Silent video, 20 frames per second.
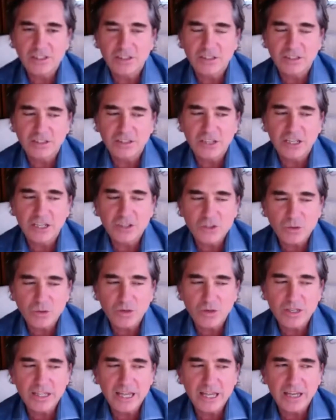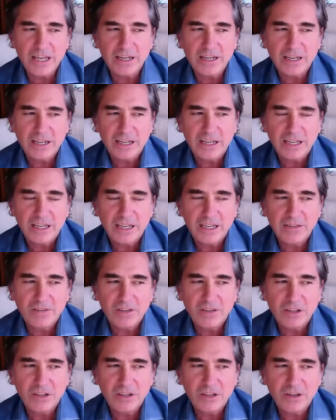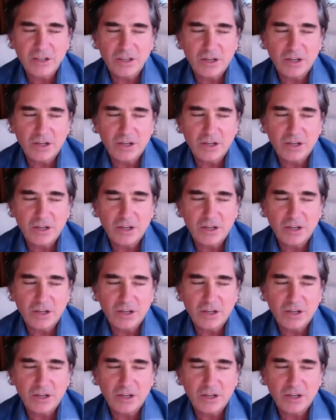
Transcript: enjoy that, even though